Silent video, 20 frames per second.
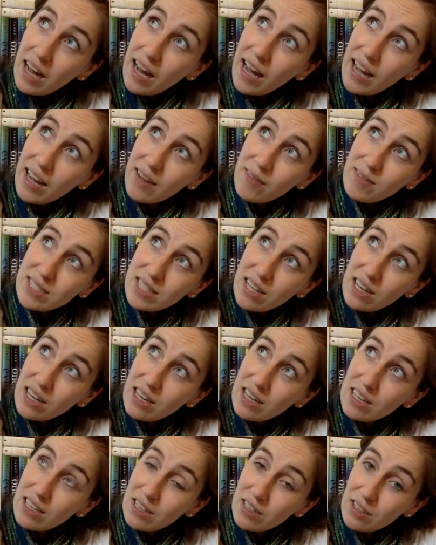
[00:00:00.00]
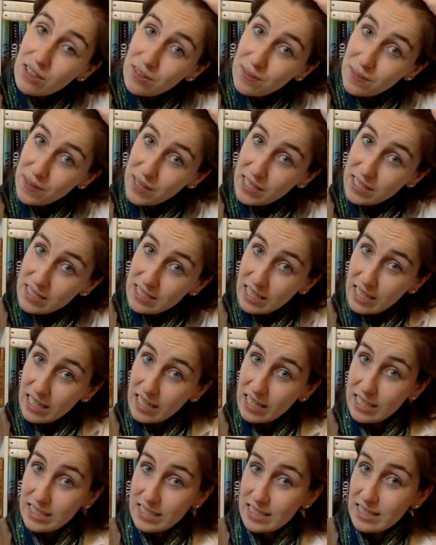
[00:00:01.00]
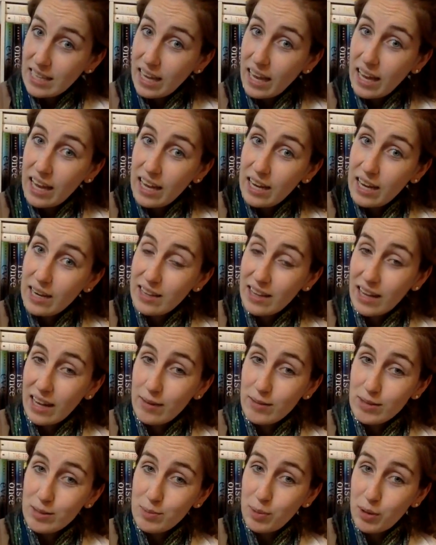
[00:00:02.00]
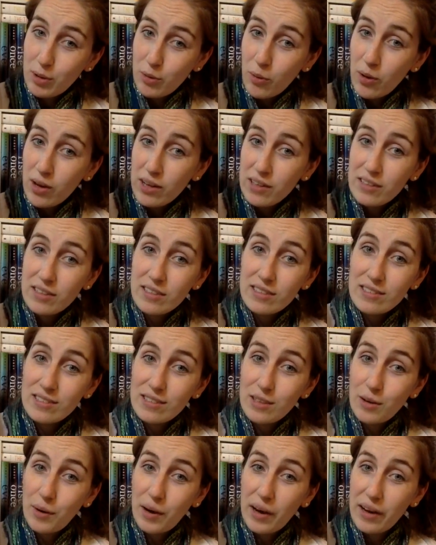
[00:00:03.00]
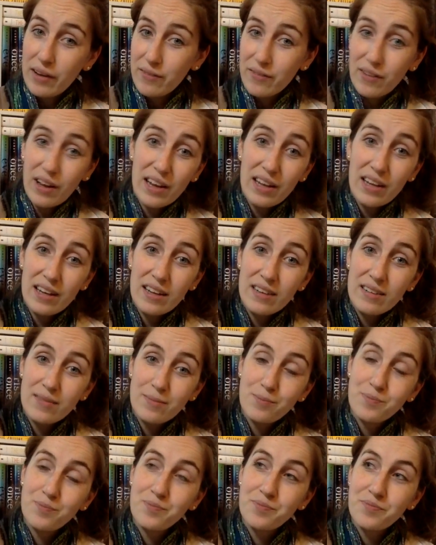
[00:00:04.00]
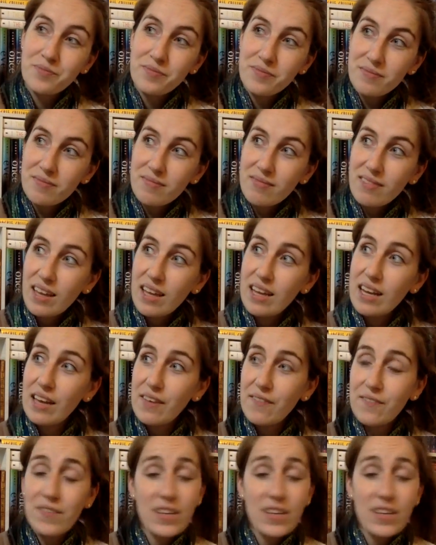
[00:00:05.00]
I was on Goodreads, and it said that it was book one, so I read it, and I